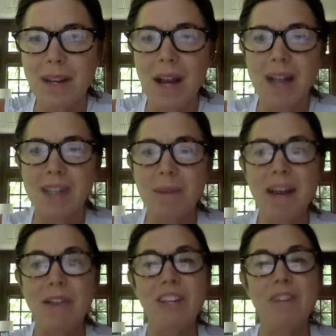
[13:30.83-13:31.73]
Somebody
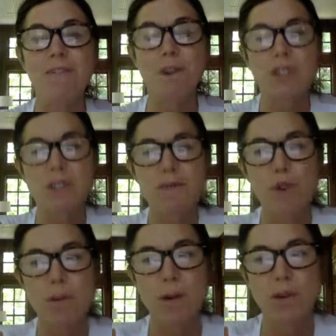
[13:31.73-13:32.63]
else said, first and
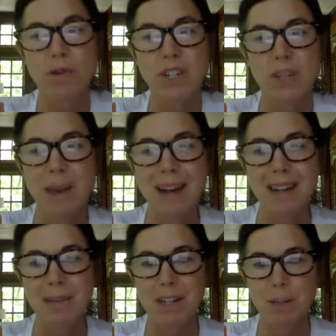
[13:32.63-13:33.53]
foremost,
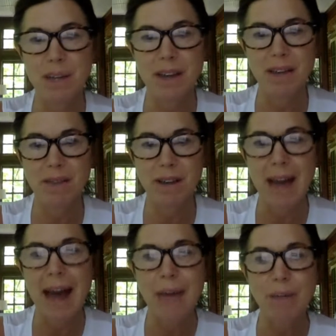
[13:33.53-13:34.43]
respect must be given.
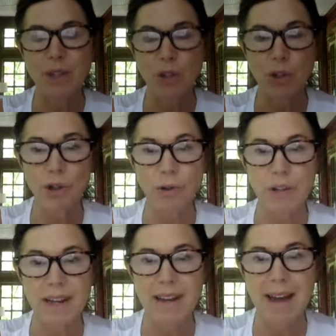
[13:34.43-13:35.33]

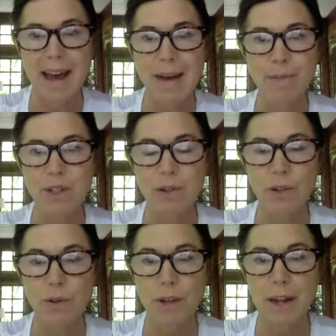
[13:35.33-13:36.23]
Absolutely.
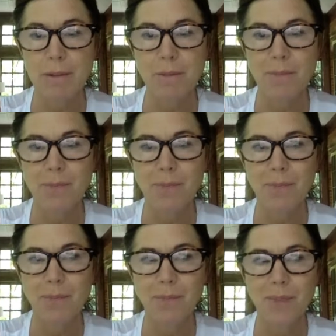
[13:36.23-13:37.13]
Absolutely.
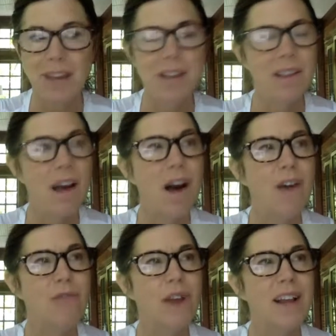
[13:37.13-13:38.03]
And
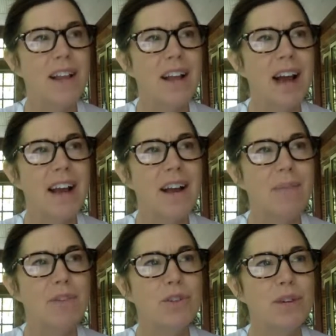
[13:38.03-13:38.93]
love, right? I come
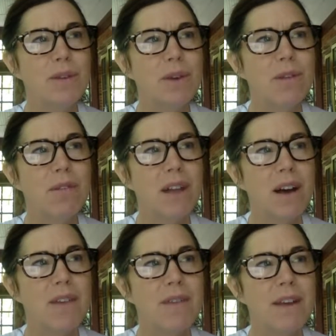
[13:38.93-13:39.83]
to it with
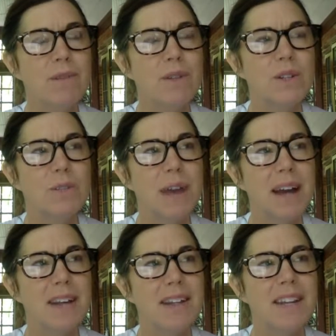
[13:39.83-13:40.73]
love and
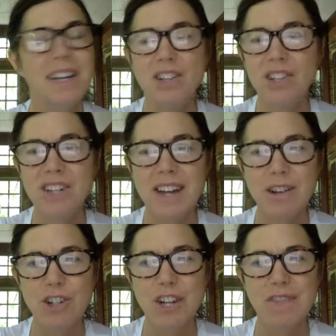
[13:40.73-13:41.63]
respect, just an
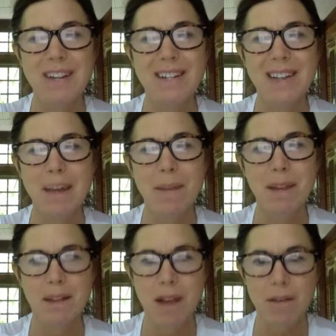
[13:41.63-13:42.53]
energy of excitement
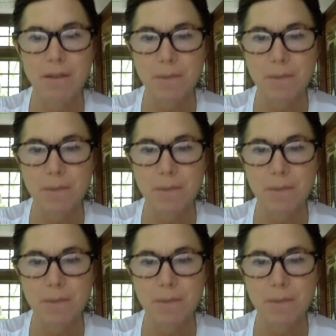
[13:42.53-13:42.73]
and love.